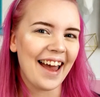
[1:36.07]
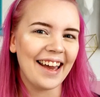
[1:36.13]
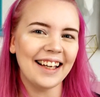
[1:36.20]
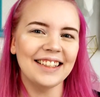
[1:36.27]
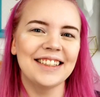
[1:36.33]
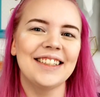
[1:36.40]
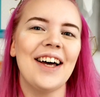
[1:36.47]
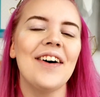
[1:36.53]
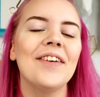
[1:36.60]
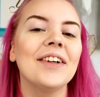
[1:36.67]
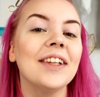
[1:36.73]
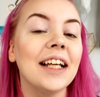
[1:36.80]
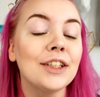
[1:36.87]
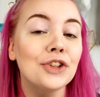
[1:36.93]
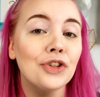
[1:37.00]
Hey! So
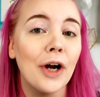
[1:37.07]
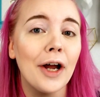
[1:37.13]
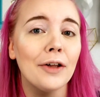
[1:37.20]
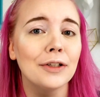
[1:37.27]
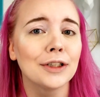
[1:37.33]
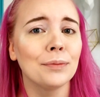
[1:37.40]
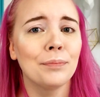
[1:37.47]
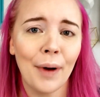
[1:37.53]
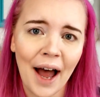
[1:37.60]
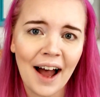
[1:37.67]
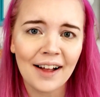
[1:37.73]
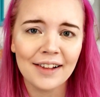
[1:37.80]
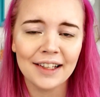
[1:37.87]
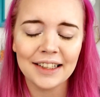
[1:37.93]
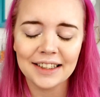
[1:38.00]
let's try out this
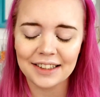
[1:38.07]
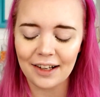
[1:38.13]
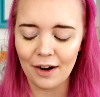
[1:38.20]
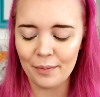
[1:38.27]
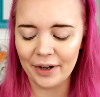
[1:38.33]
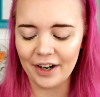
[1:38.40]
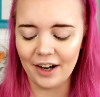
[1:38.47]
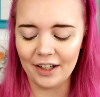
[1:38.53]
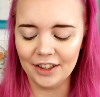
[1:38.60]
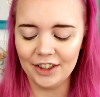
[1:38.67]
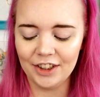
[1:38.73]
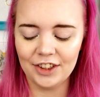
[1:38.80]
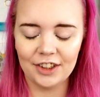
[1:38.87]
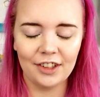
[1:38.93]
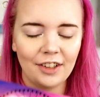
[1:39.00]
palette. Oh my
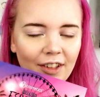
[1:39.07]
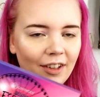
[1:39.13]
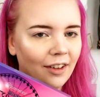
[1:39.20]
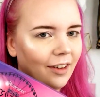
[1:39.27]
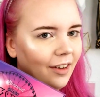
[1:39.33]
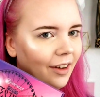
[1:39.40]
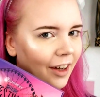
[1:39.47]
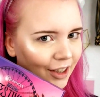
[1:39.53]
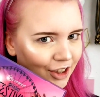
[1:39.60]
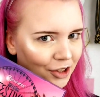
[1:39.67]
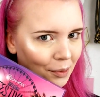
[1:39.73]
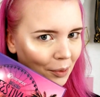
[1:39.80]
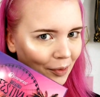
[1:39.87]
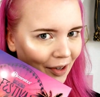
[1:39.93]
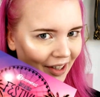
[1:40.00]
gosh. It's
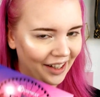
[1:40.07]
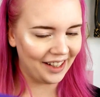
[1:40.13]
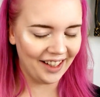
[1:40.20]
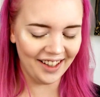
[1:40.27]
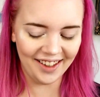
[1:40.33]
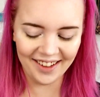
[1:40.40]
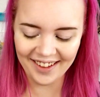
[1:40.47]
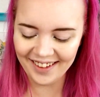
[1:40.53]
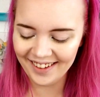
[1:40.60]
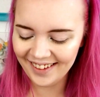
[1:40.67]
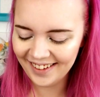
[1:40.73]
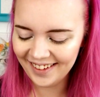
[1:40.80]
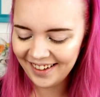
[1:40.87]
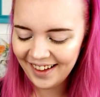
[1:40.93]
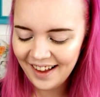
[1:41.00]
super pretty.
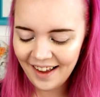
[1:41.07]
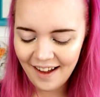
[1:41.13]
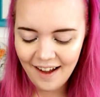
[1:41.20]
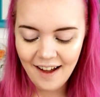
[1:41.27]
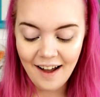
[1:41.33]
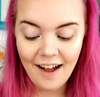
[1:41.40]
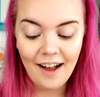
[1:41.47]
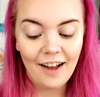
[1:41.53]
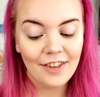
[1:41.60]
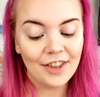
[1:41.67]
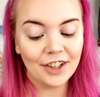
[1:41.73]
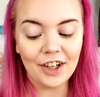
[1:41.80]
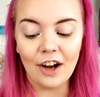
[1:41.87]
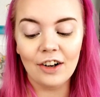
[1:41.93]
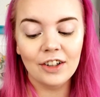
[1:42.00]

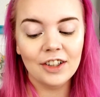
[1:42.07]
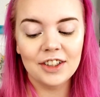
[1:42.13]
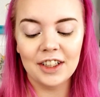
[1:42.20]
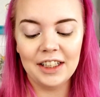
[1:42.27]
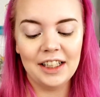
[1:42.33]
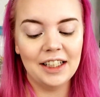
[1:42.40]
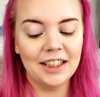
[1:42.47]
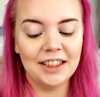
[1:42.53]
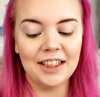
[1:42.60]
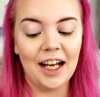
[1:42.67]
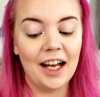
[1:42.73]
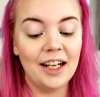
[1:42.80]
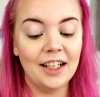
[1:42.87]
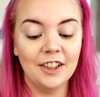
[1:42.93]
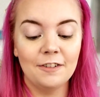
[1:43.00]
The colors on the
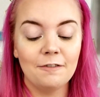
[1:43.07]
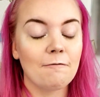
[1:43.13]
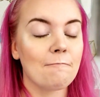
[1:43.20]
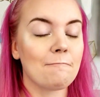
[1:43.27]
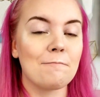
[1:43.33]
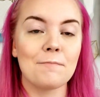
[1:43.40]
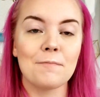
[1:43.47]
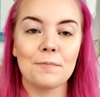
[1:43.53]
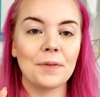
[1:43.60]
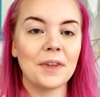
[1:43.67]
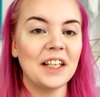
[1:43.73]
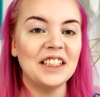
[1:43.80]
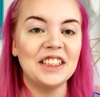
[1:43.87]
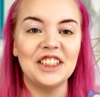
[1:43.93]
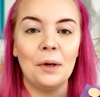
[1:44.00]
inside,
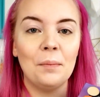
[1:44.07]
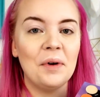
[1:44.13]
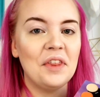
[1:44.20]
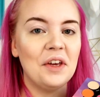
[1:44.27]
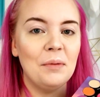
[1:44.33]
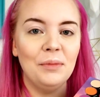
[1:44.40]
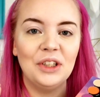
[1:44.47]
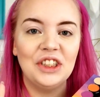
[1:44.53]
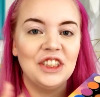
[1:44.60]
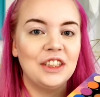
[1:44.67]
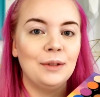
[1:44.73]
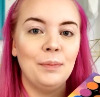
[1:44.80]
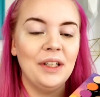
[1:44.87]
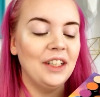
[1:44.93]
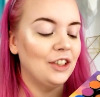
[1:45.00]
some of them just
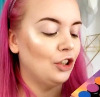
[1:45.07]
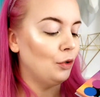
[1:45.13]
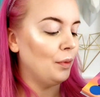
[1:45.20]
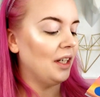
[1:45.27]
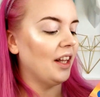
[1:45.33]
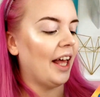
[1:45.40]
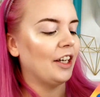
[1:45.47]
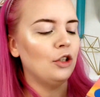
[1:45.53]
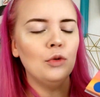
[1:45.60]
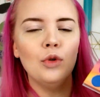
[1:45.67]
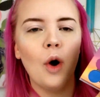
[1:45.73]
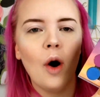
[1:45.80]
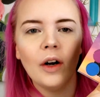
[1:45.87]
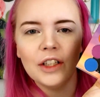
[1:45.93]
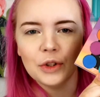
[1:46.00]
speak to me. Like, you
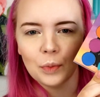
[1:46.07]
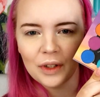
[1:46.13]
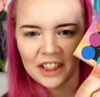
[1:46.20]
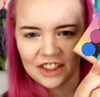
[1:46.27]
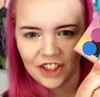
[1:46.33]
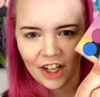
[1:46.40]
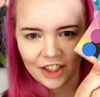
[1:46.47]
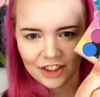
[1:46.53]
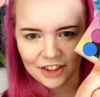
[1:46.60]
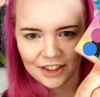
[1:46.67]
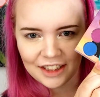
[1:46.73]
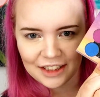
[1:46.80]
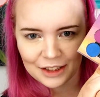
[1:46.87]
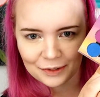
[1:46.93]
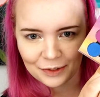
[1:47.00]
know, I just want to touch this